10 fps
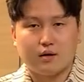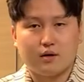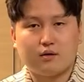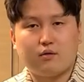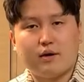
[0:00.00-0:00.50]

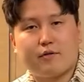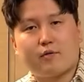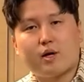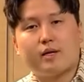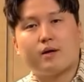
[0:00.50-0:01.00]
Hello
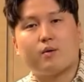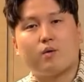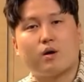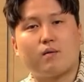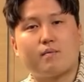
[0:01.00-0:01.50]
everyone,
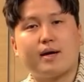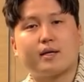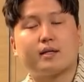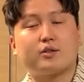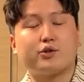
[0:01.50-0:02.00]
welcome
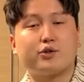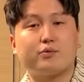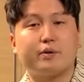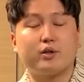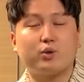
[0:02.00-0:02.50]
back to
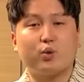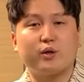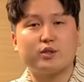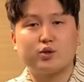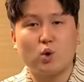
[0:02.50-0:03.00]
Beer Tour
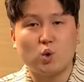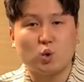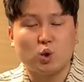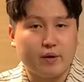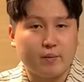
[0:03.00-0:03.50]
in
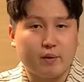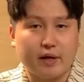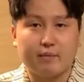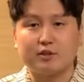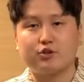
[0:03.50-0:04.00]
Seoul. My
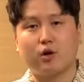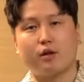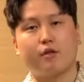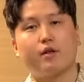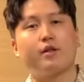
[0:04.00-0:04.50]
name is
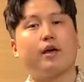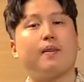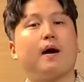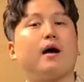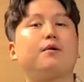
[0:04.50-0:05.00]
Jonathan
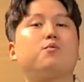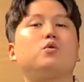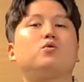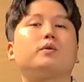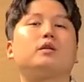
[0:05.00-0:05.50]
and I
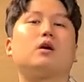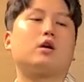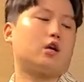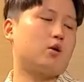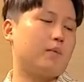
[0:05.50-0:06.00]
will be
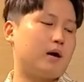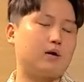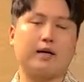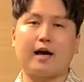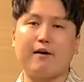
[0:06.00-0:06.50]
talking
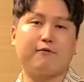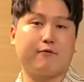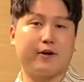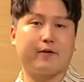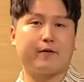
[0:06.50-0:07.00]
about Cafri.